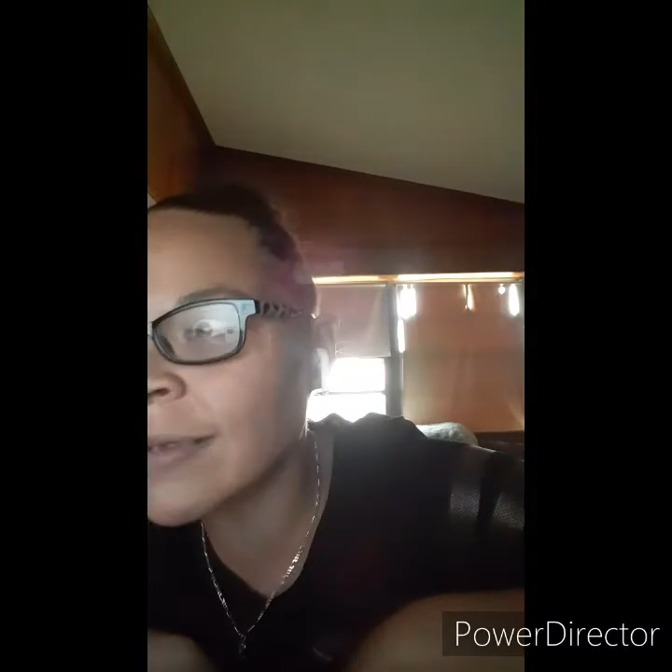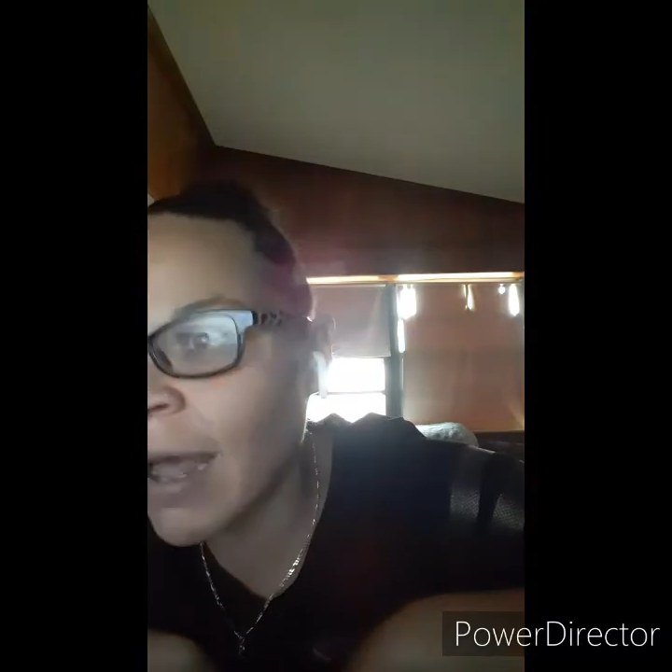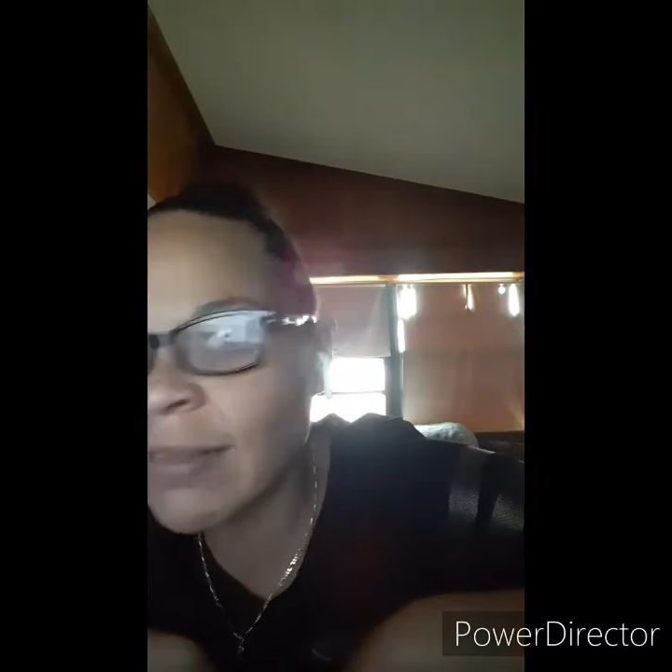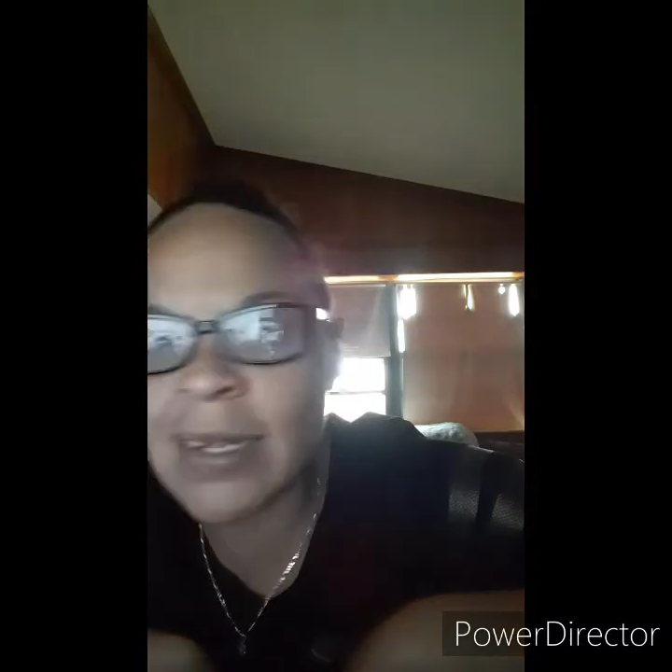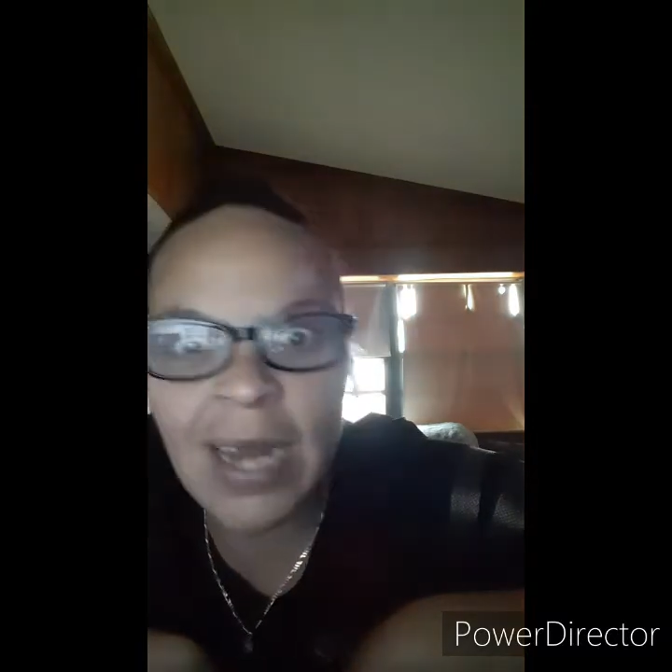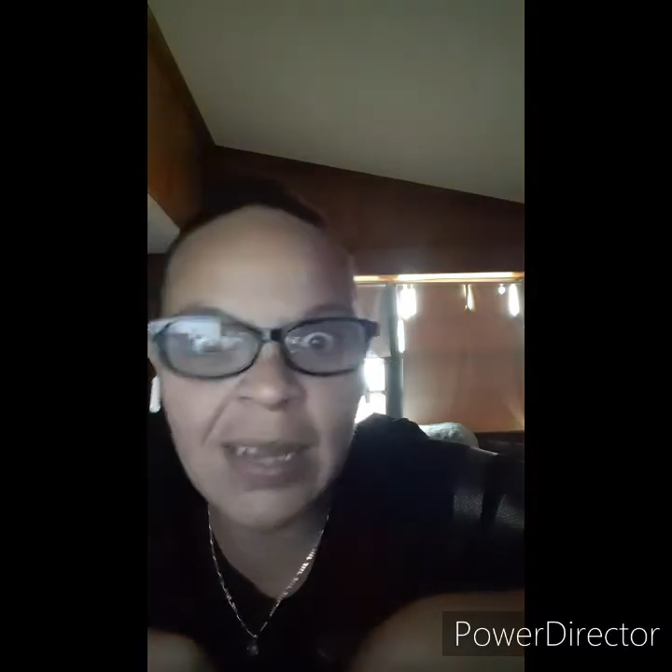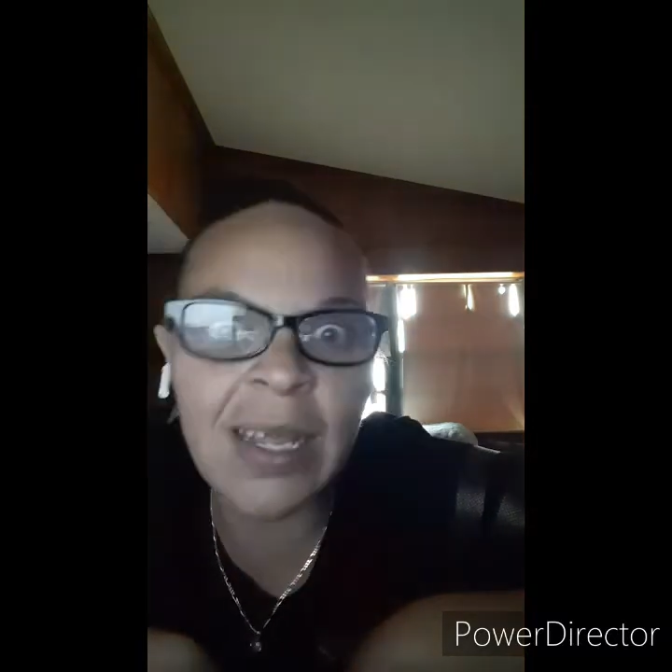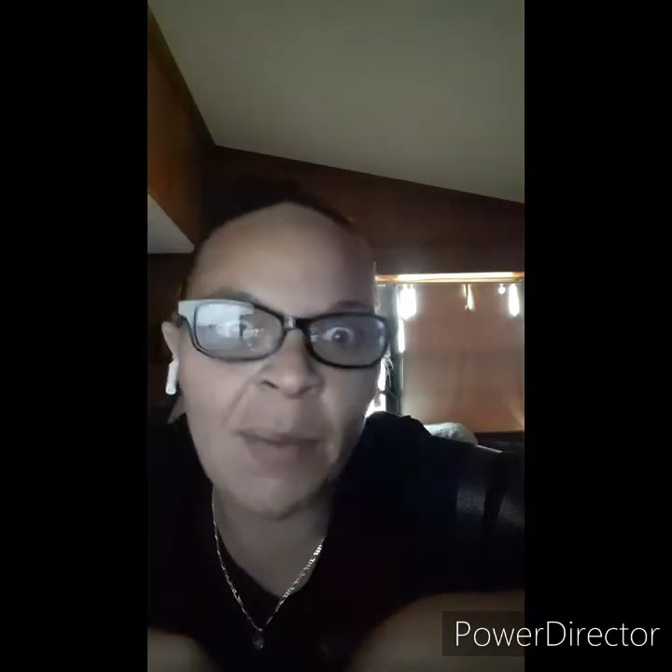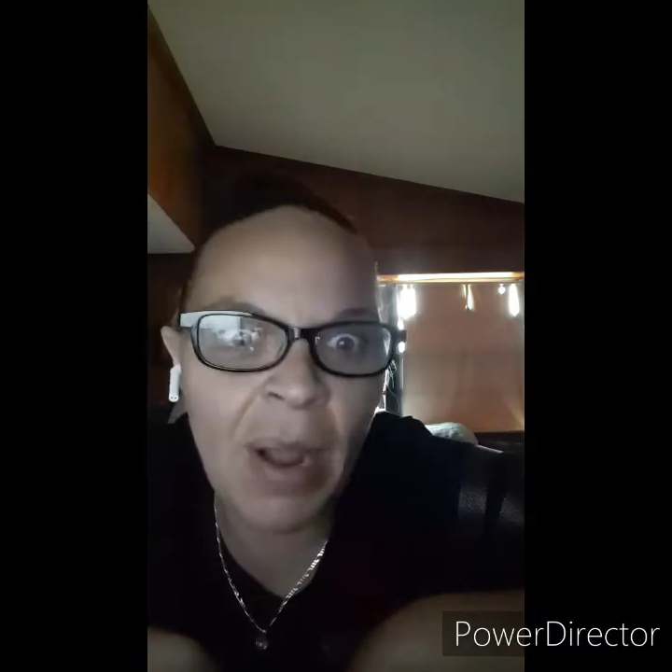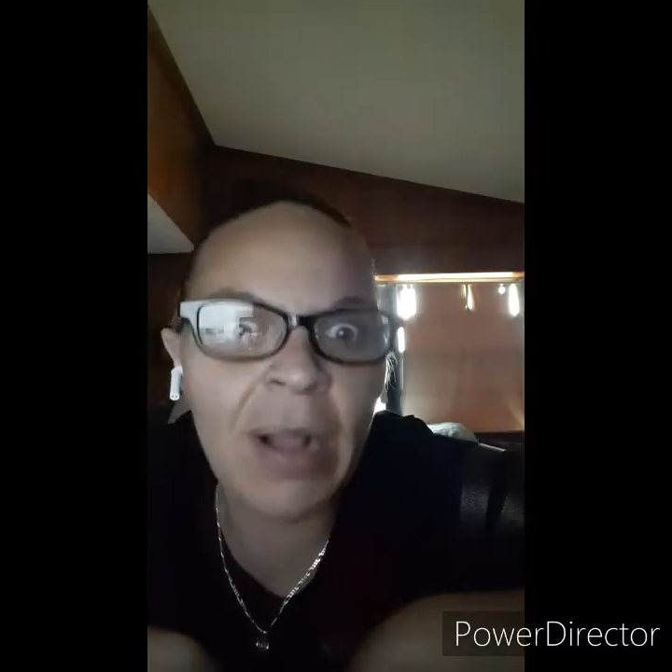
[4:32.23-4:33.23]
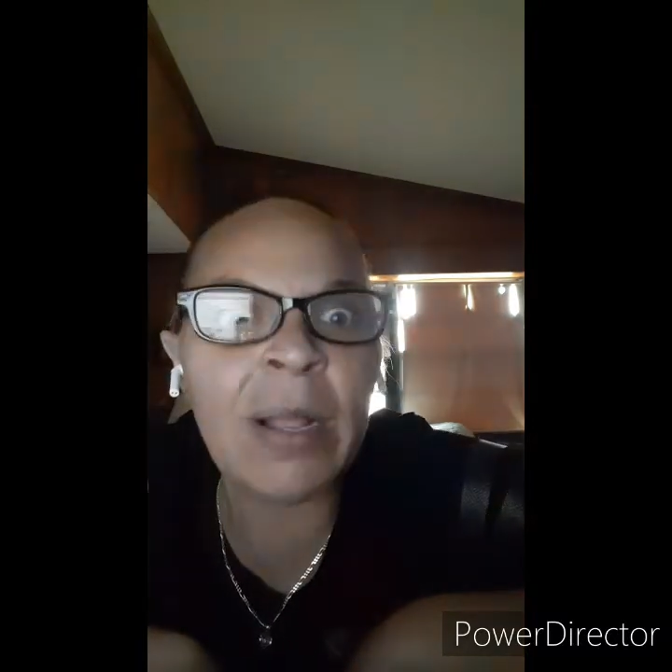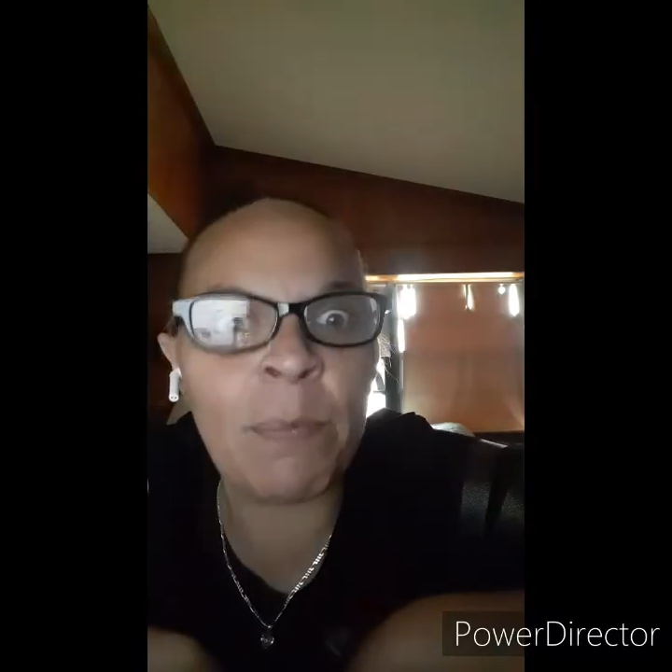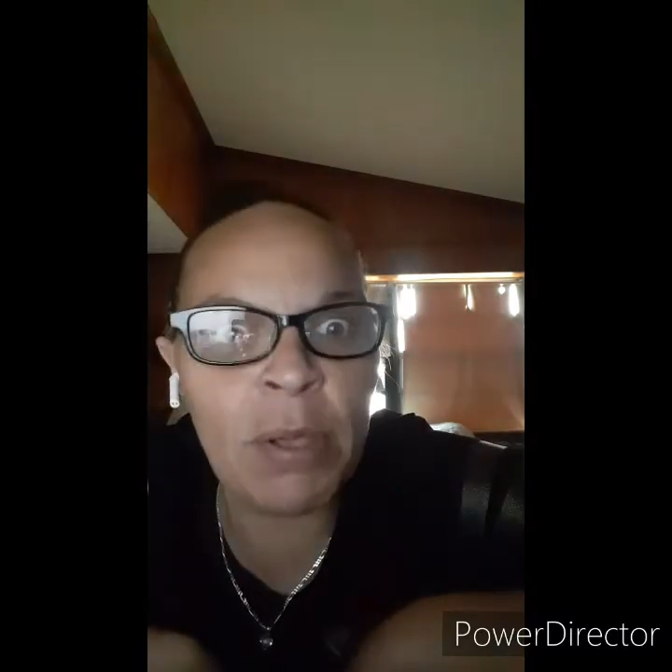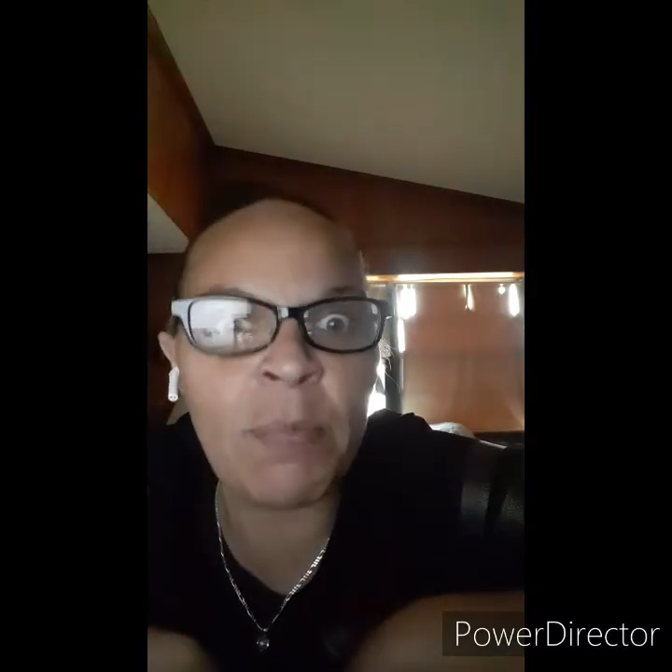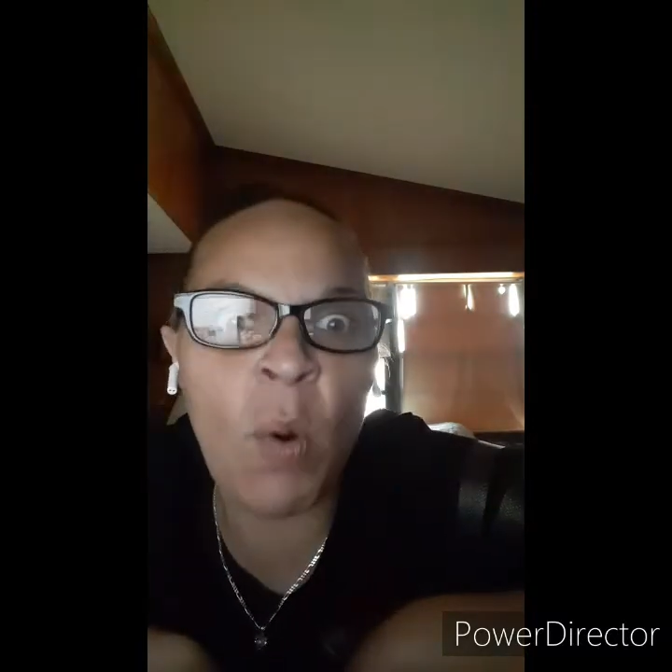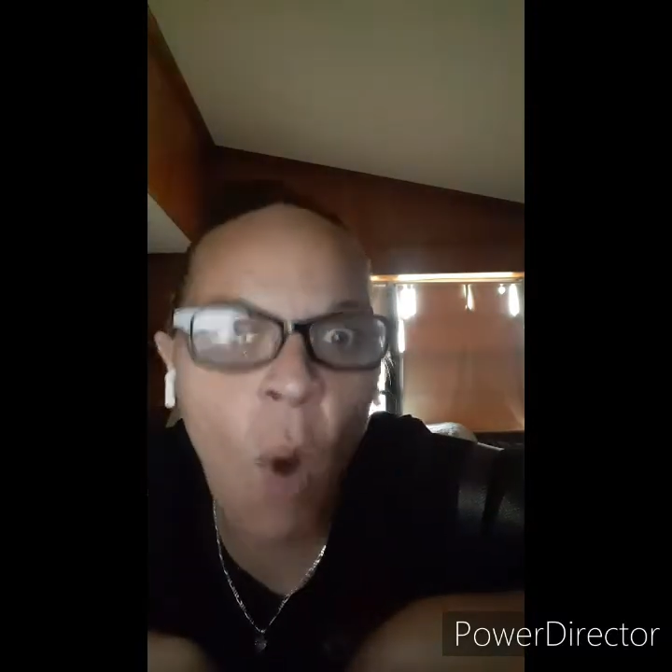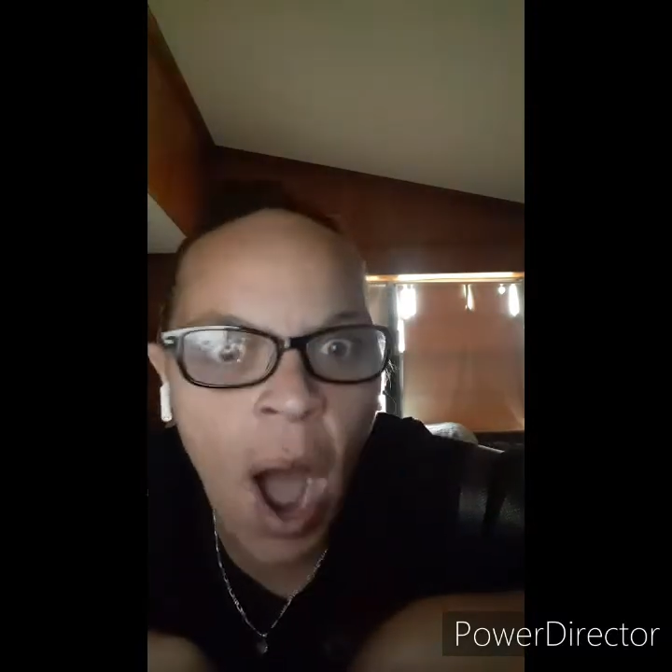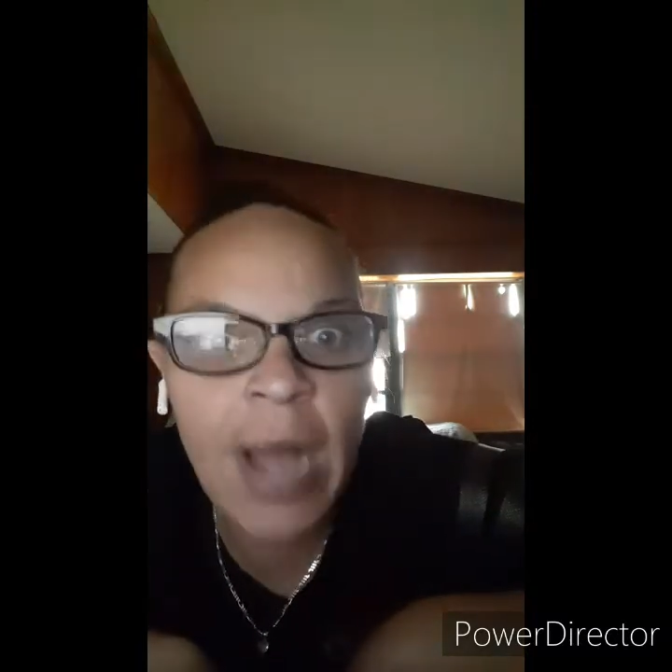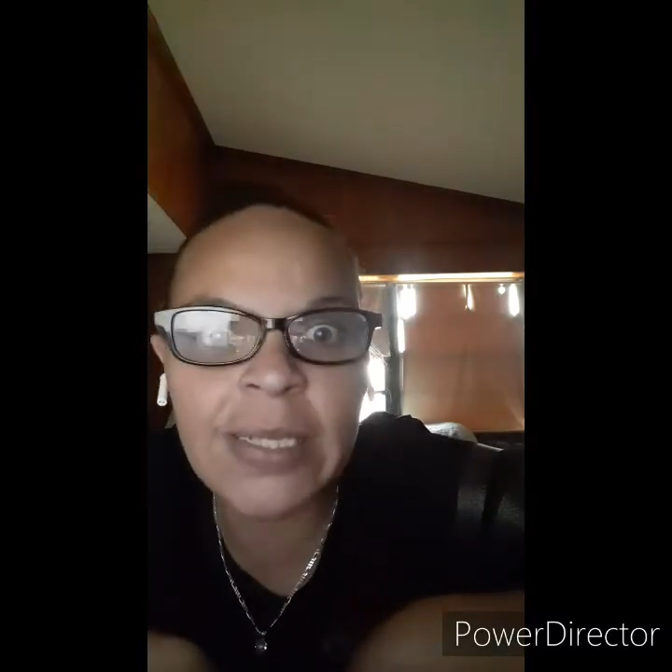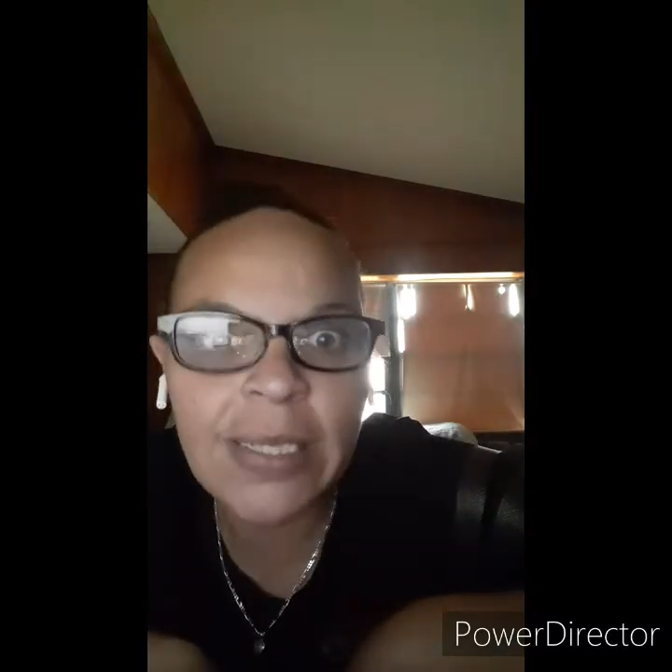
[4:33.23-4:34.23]
nothing that the American people
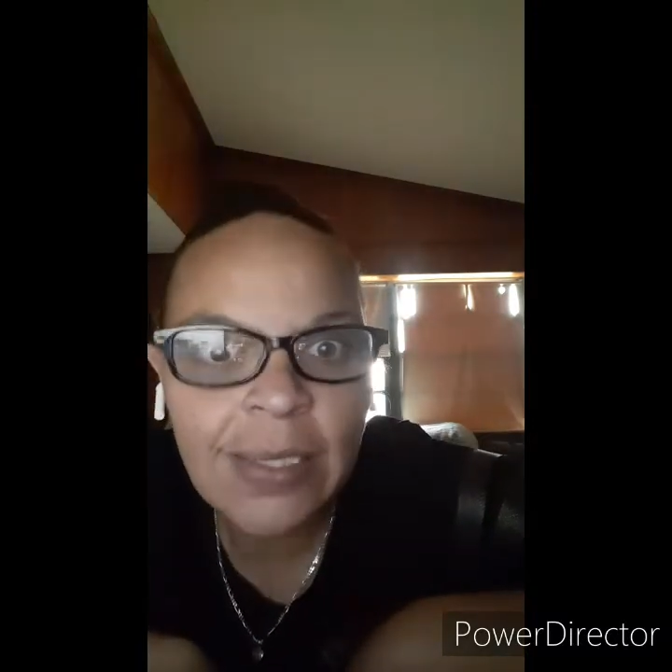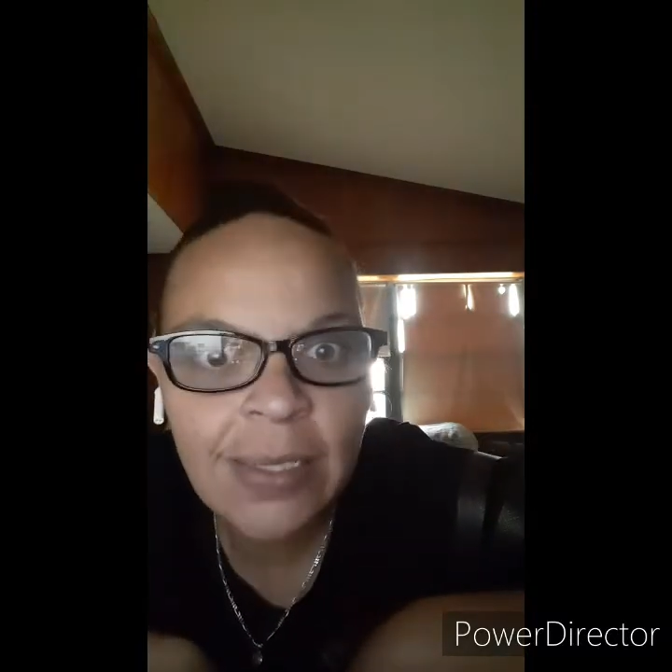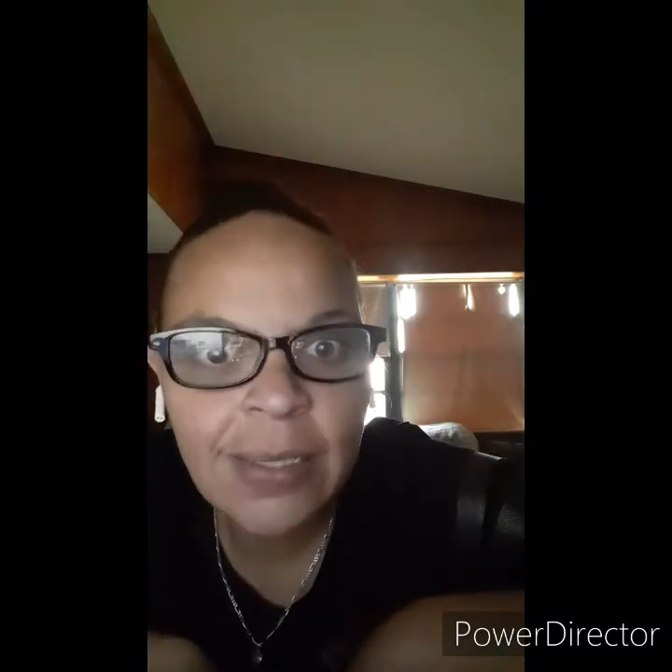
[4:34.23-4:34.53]
want.